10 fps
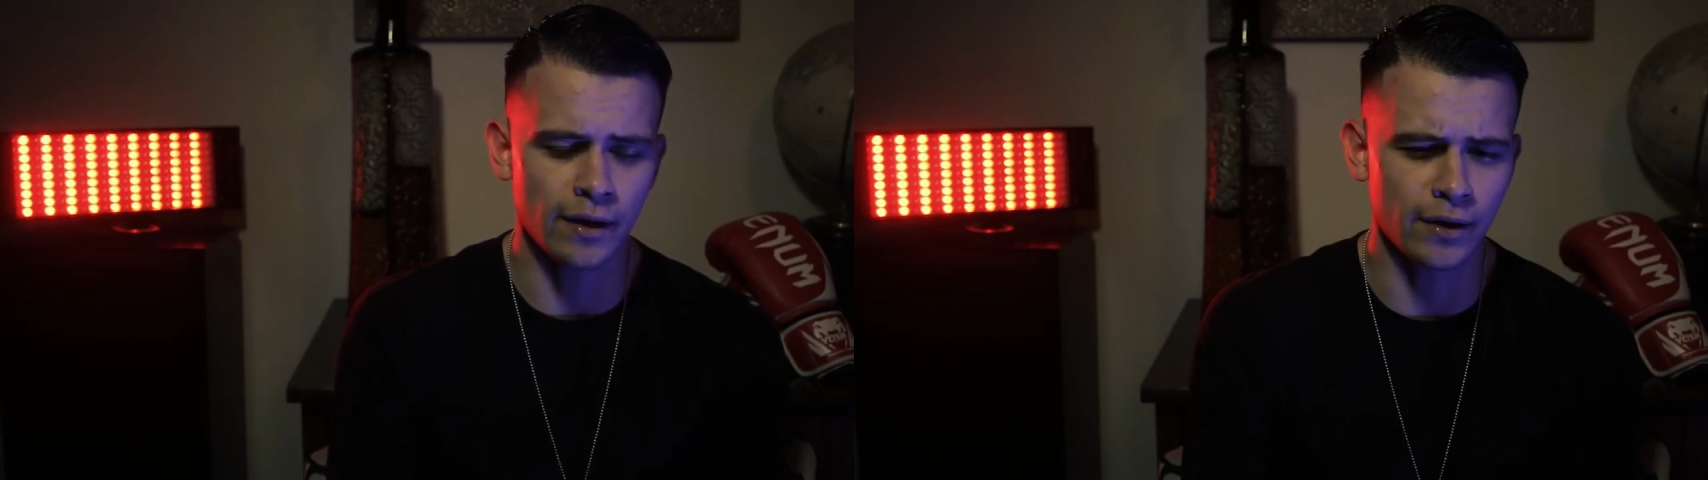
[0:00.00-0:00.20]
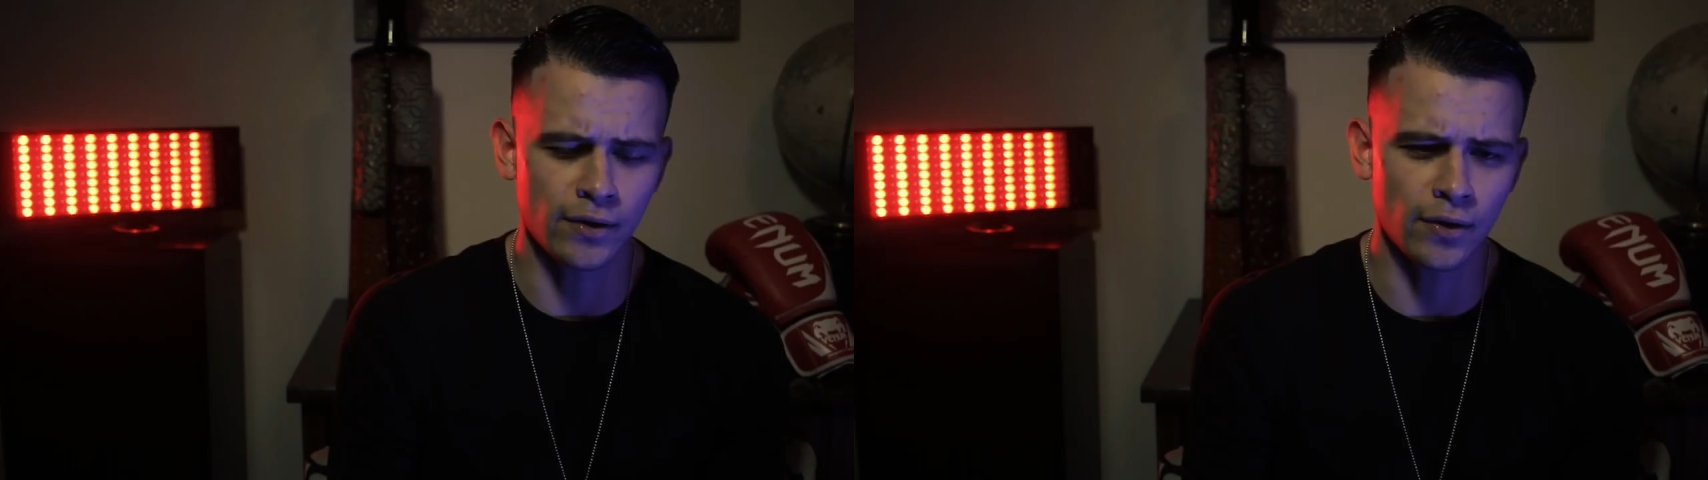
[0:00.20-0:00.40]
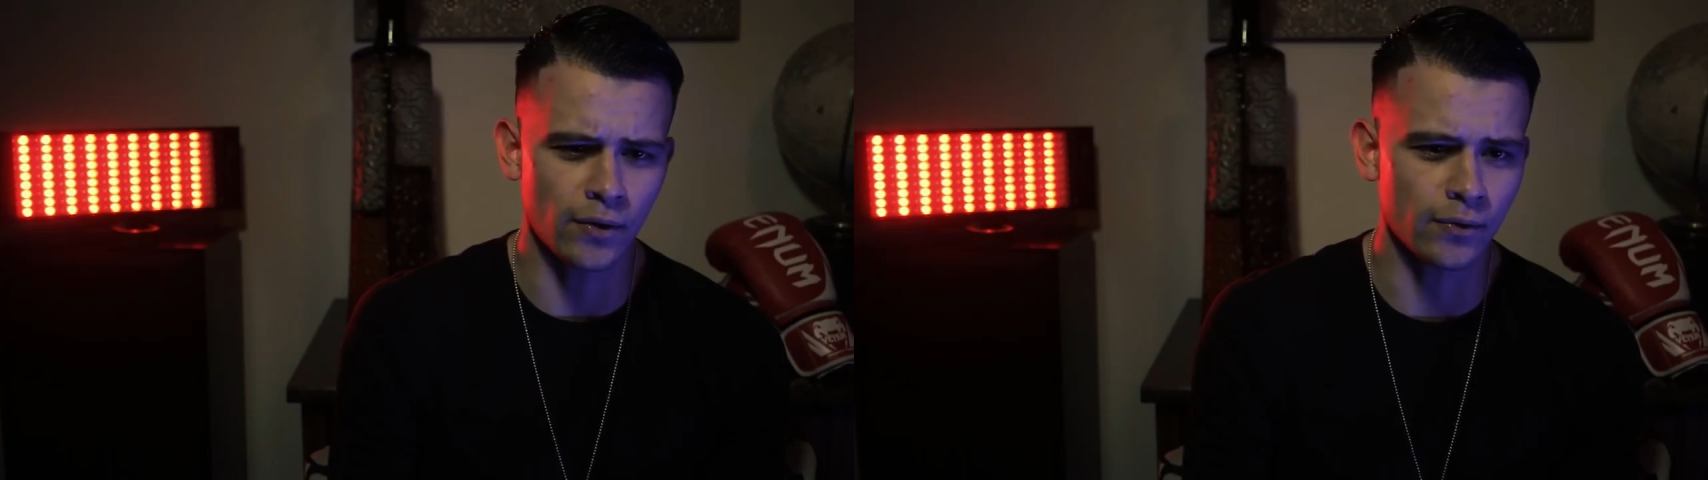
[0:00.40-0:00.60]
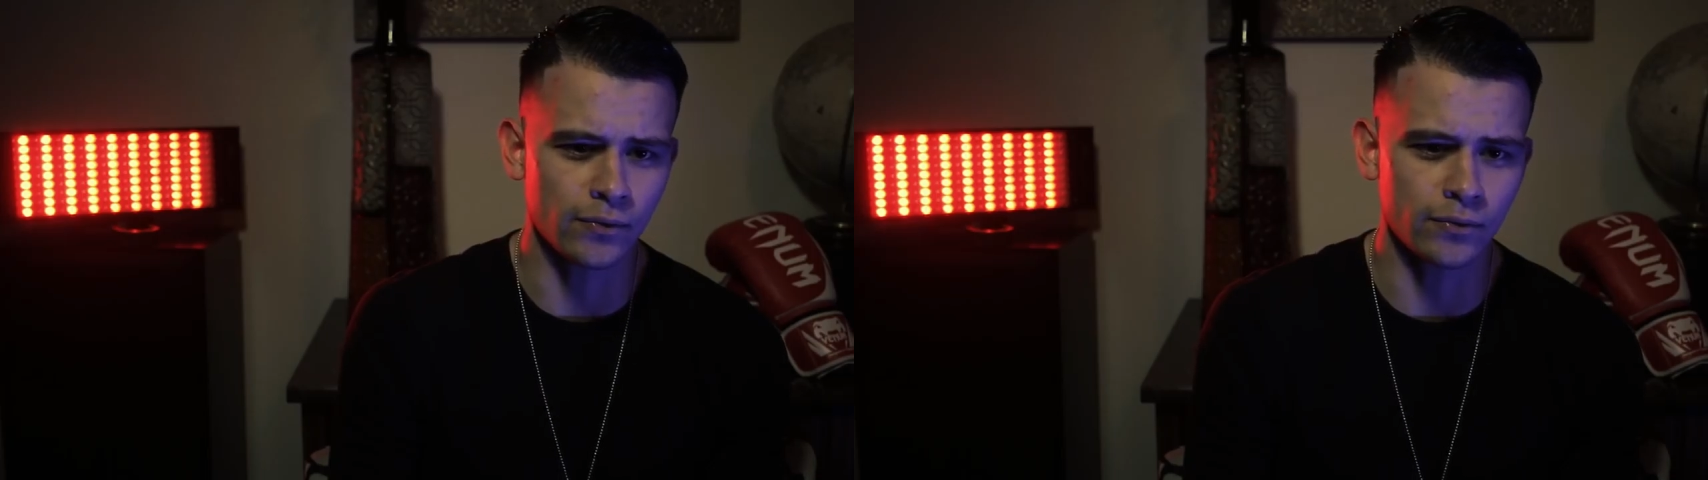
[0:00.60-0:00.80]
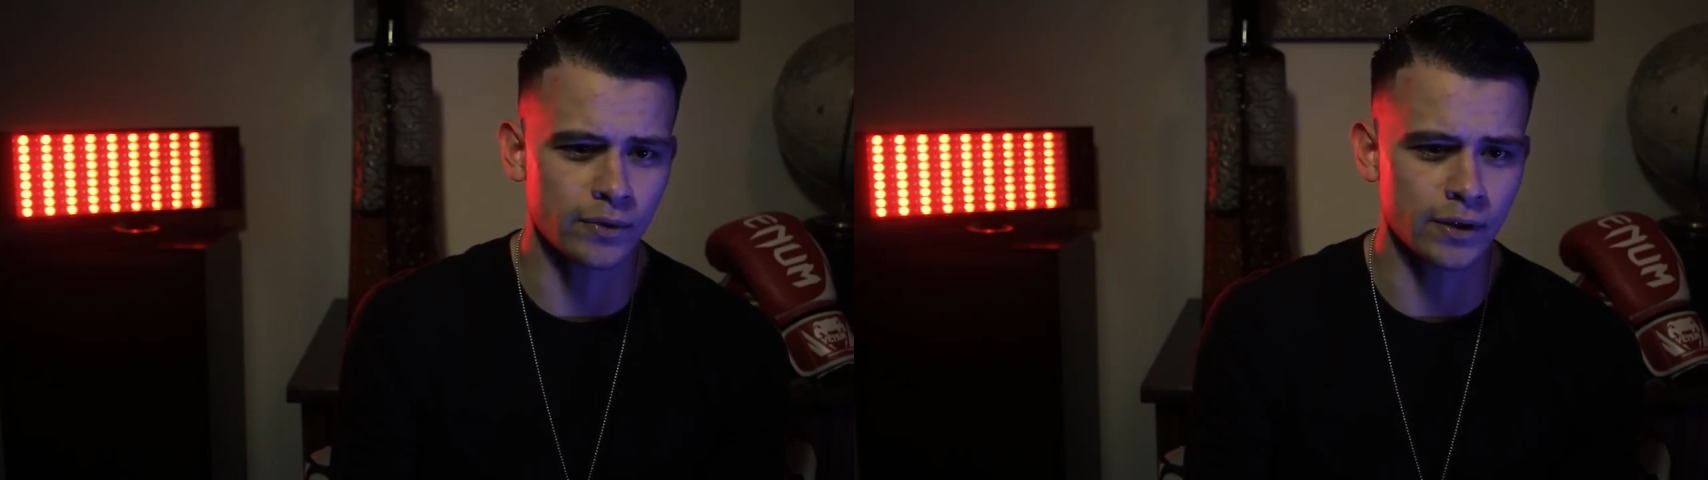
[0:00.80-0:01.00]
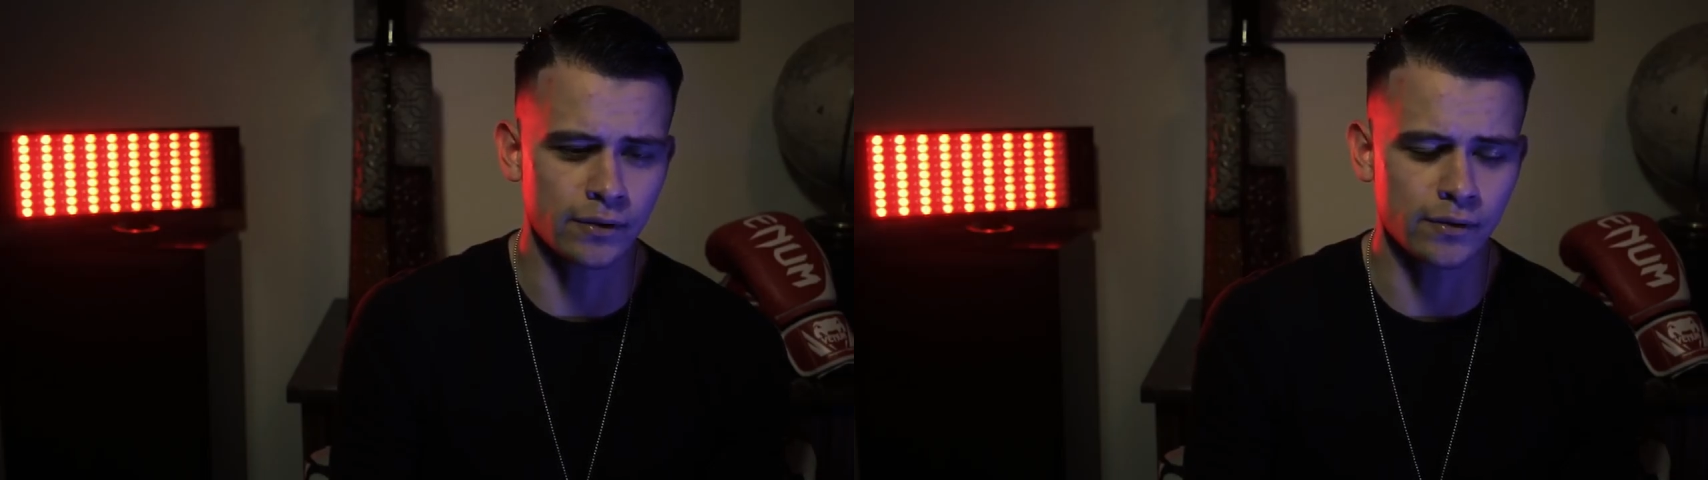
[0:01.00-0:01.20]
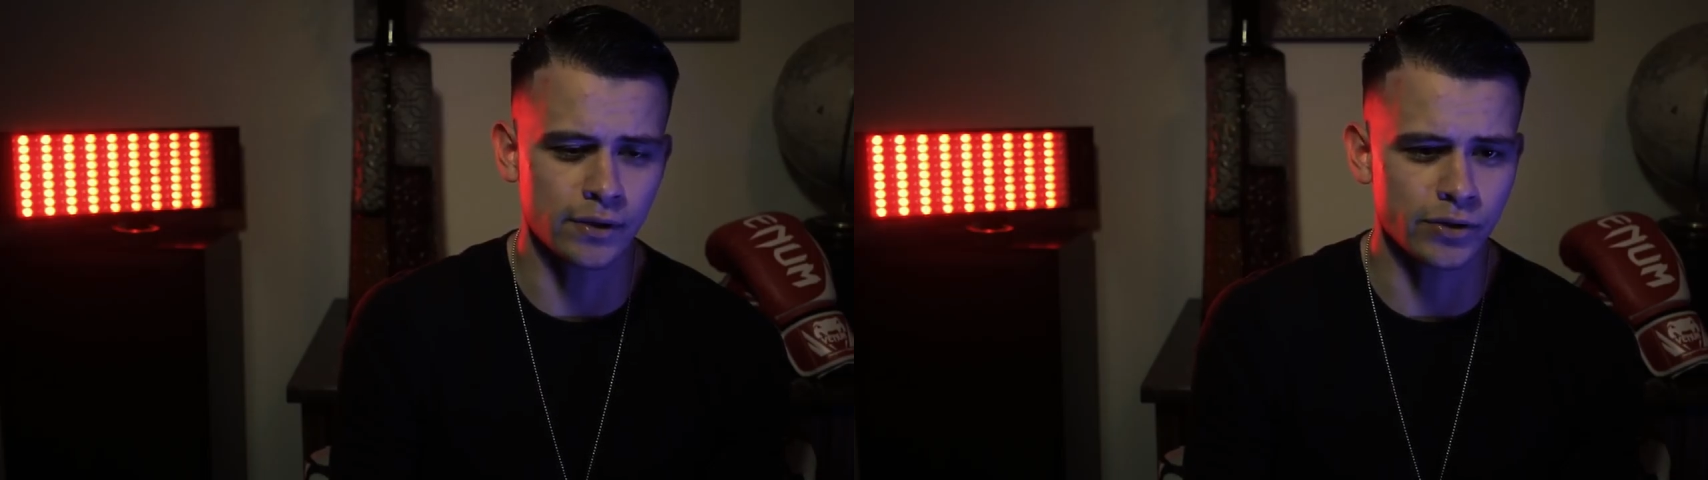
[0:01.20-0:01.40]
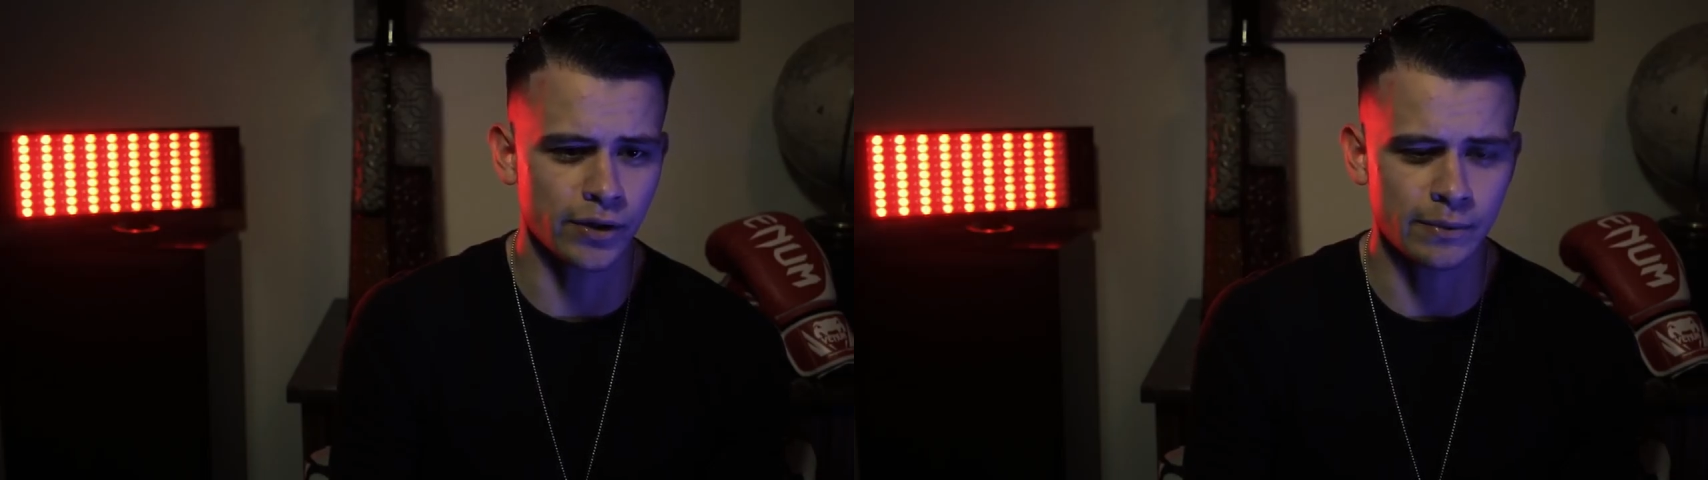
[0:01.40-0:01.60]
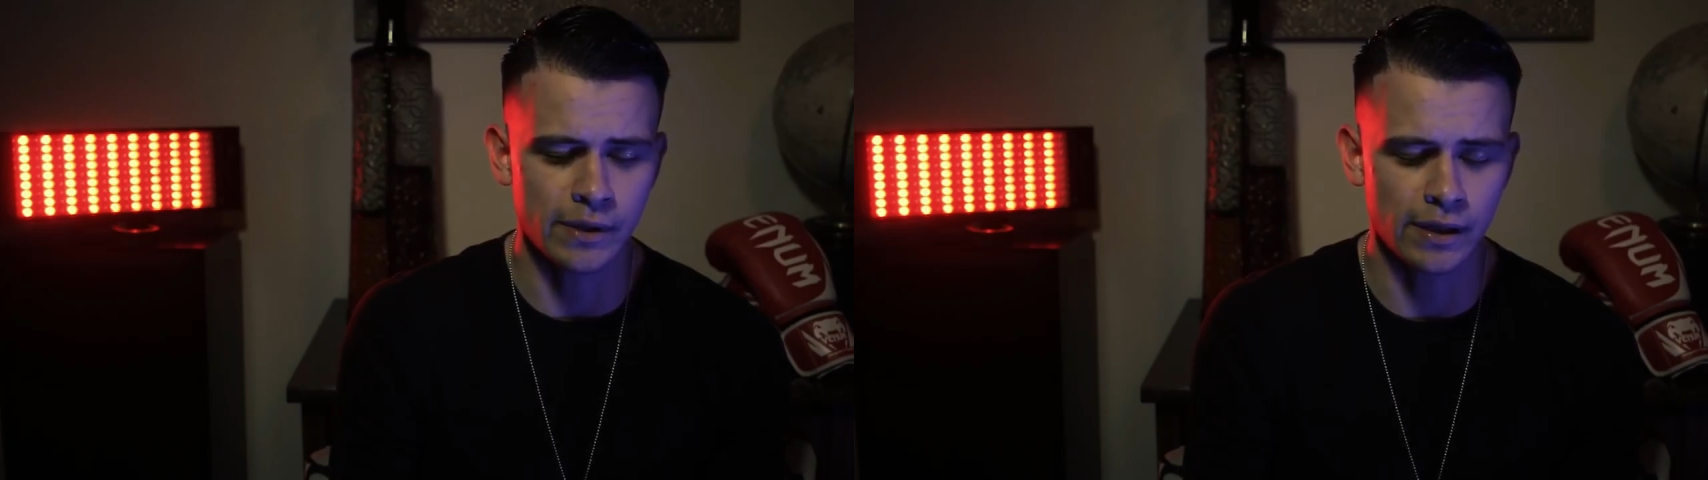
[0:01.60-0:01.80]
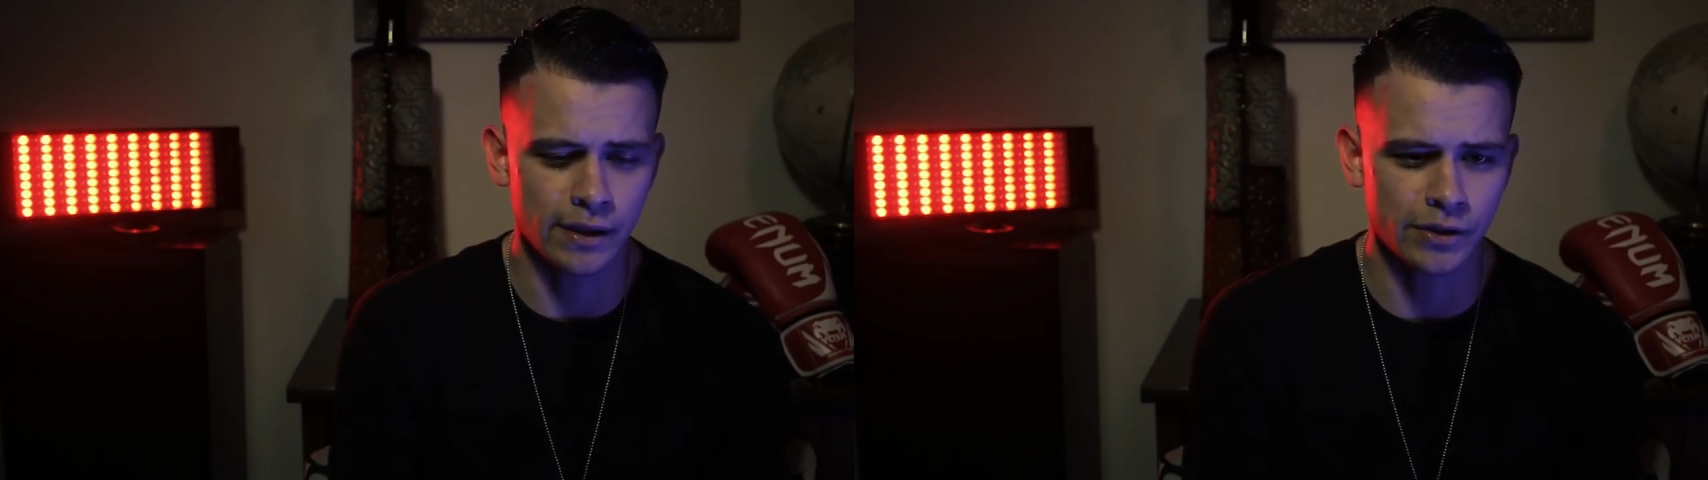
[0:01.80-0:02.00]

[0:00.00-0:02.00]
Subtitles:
I didn't know the circumstance.